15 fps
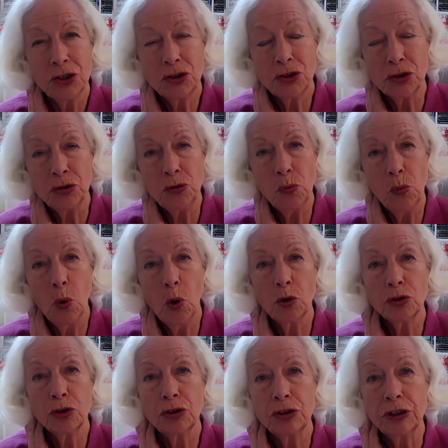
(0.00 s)
to
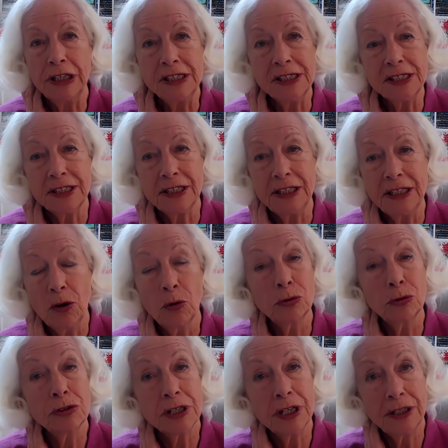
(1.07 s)
what is the
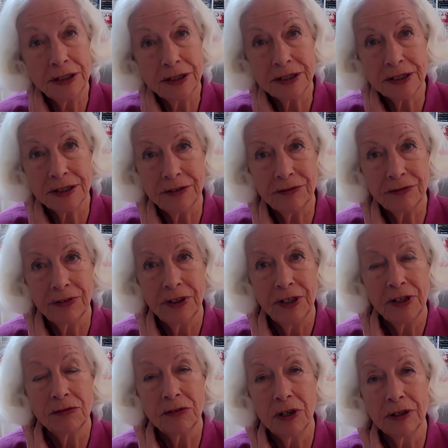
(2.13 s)
alternative
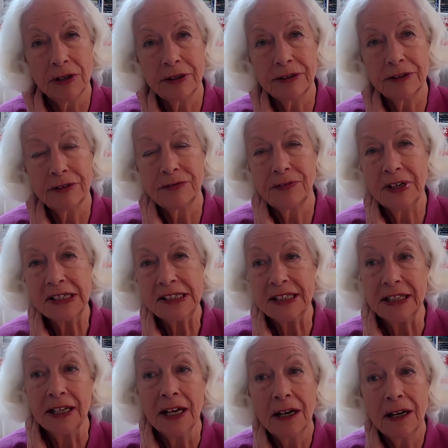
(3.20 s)
rather than
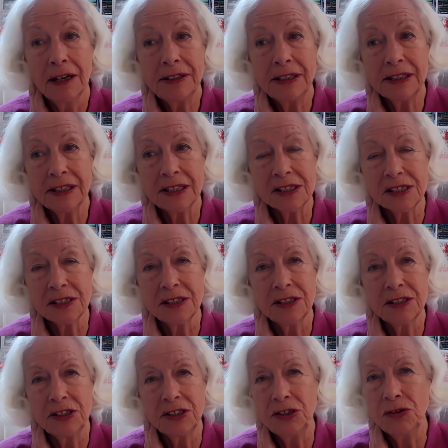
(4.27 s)
fighting. I think that's a
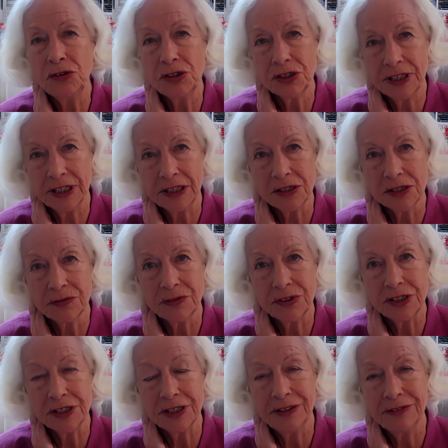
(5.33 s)
huge thing to have
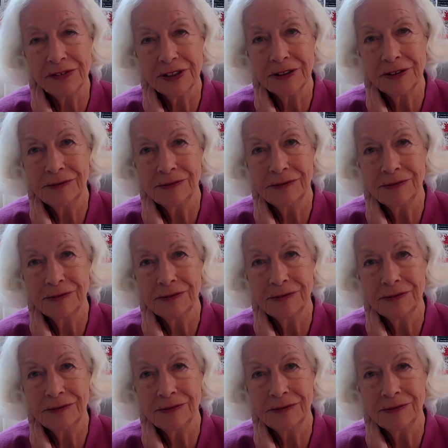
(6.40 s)
achieved.